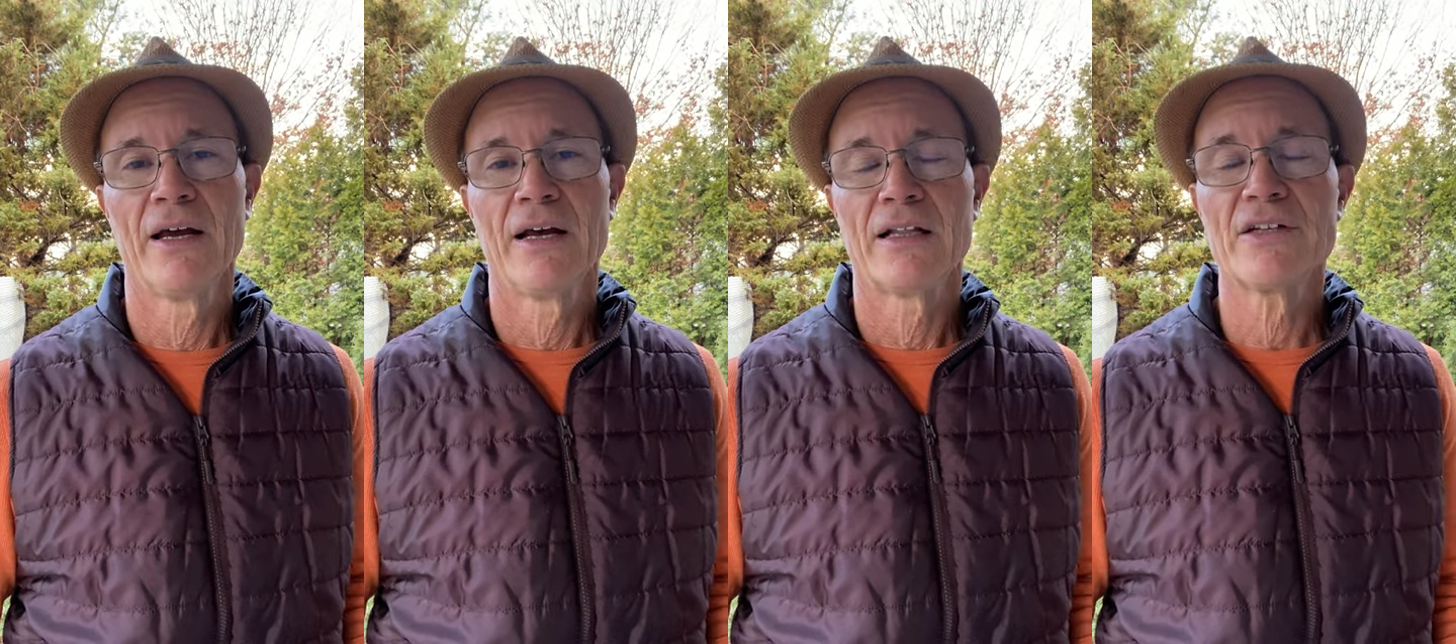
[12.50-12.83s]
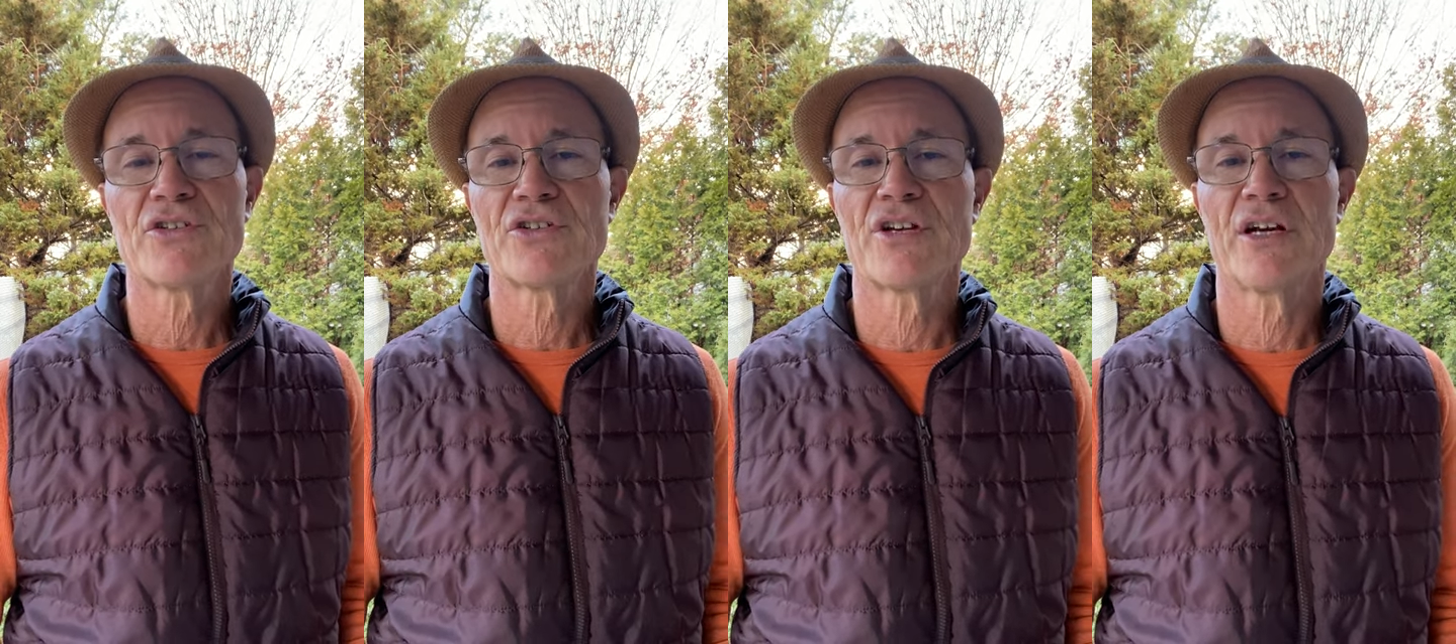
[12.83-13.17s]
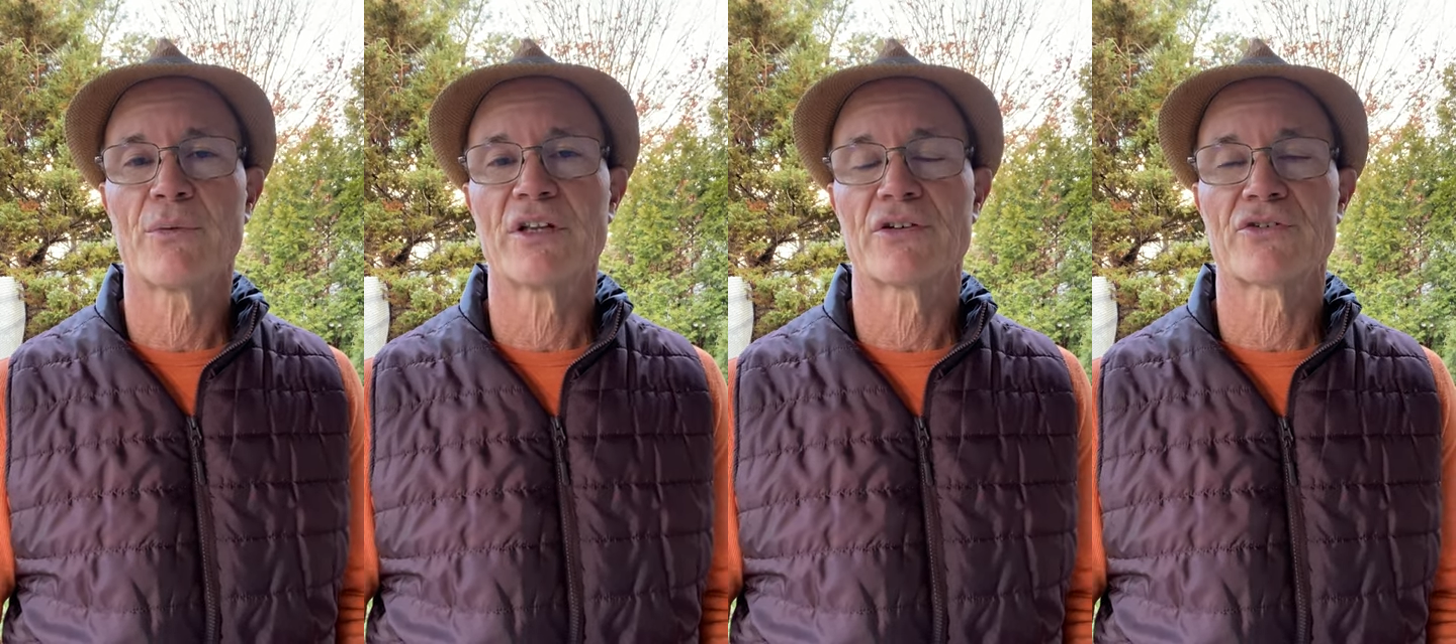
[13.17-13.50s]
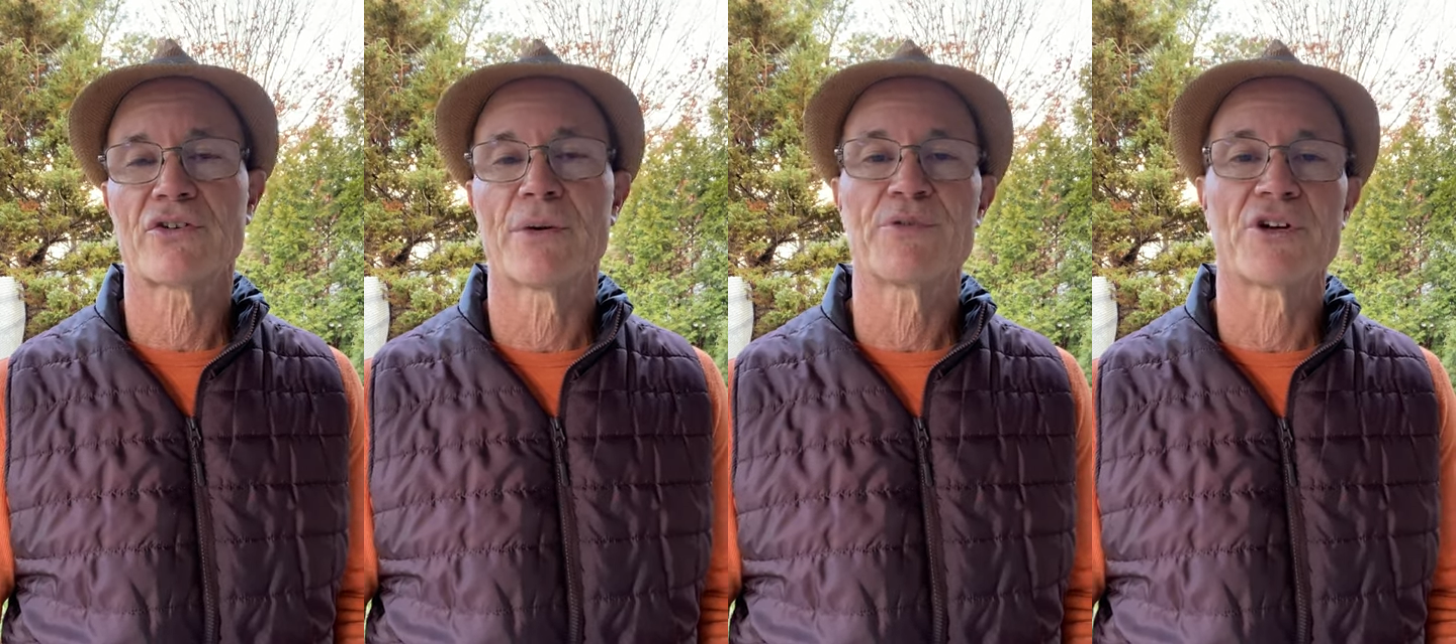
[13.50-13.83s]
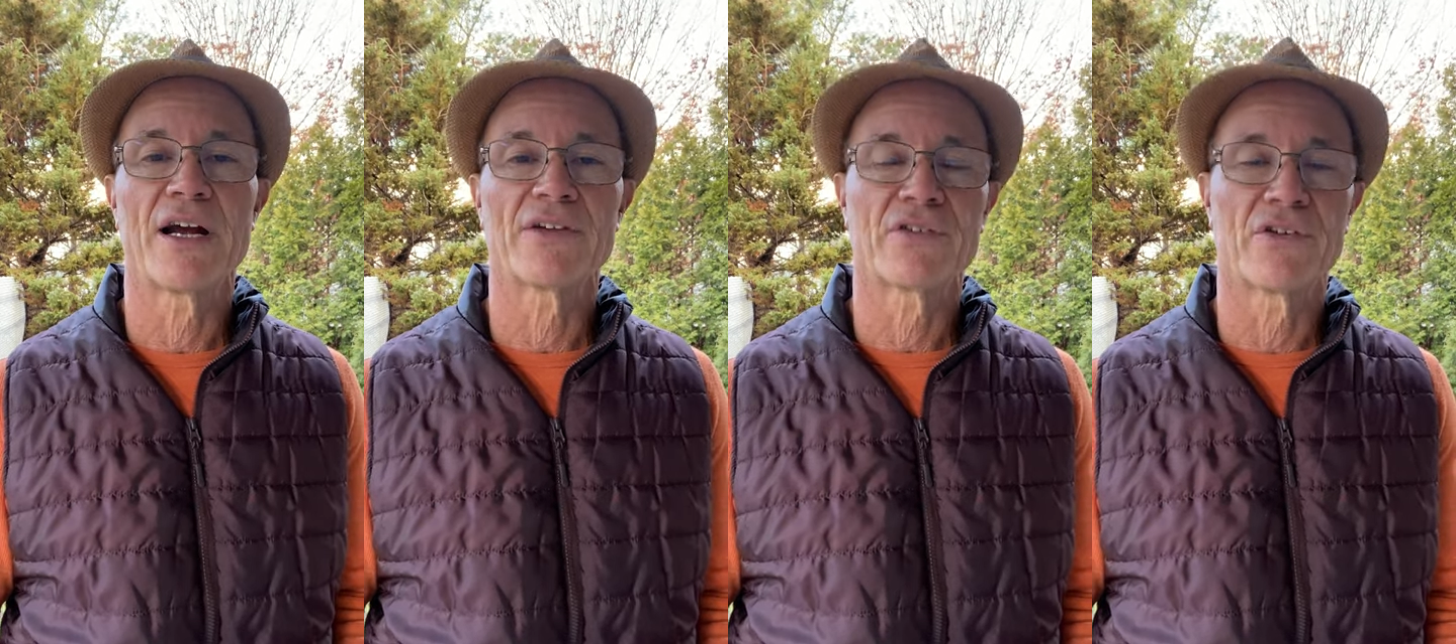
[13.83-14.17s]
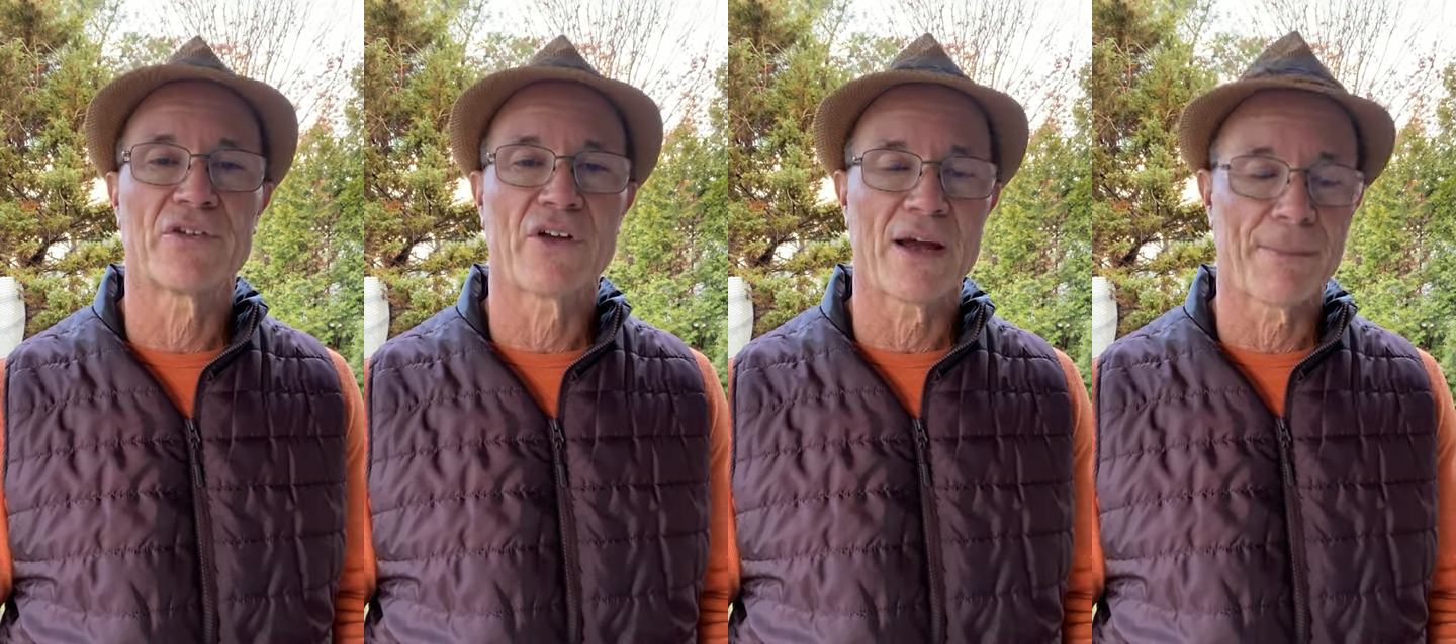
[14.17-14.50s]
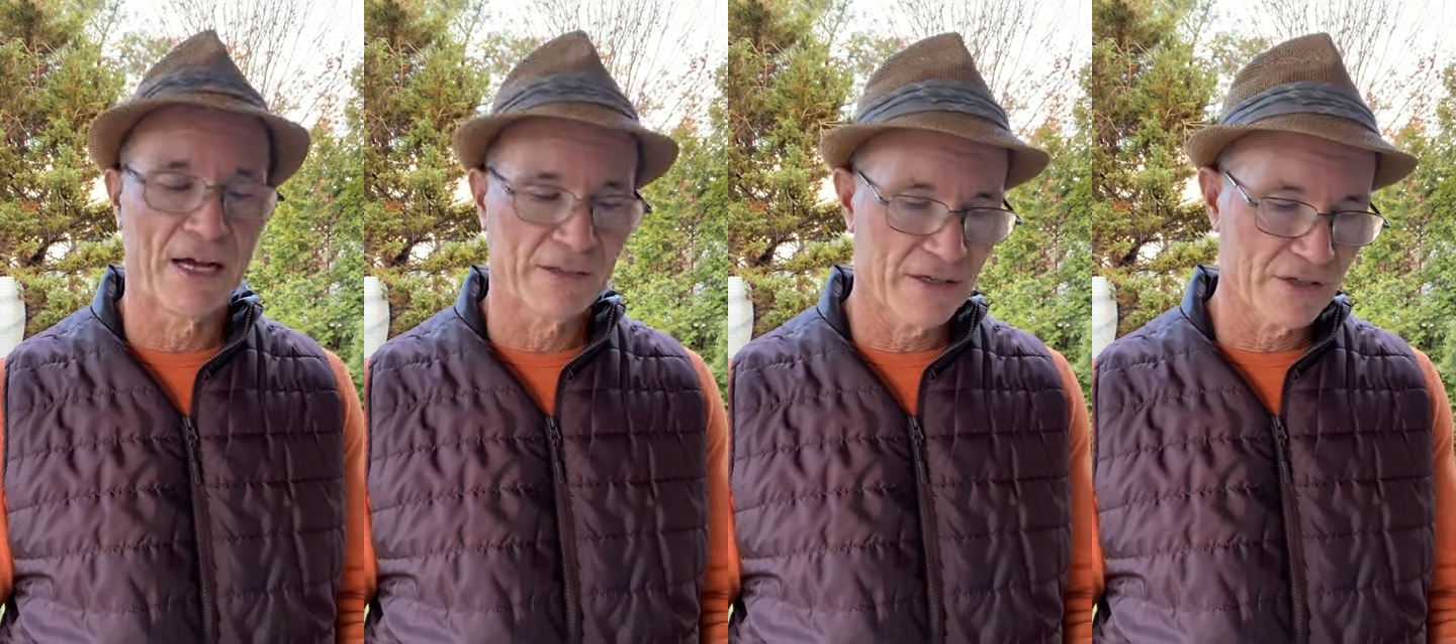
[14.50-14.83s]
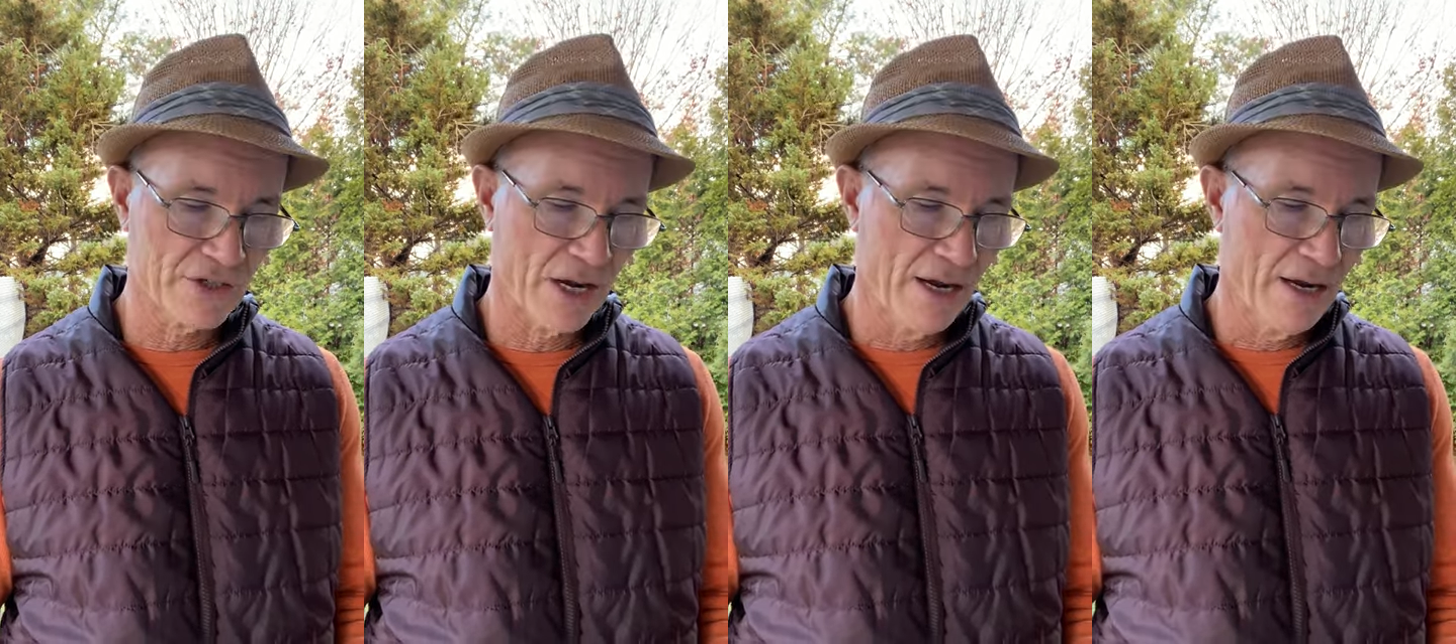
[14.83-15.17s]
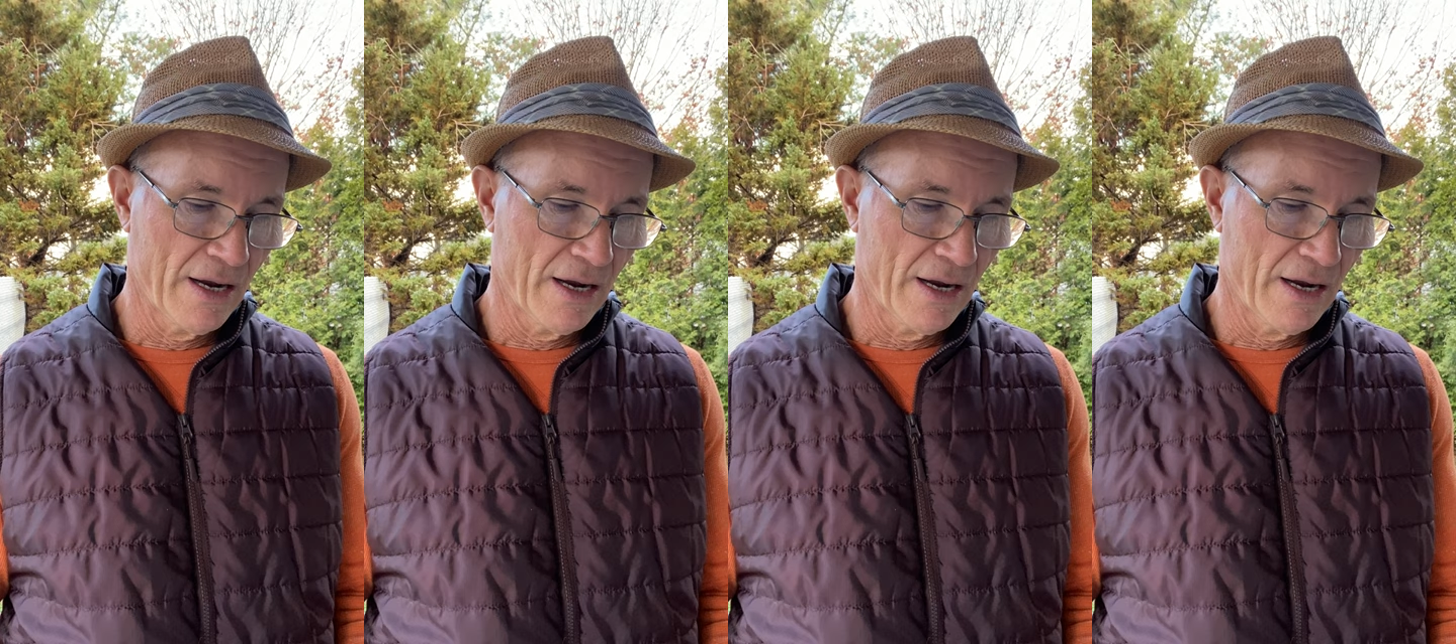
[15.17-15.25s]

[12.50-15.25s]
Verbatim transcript: Let's just hear what the scripture has to say about this.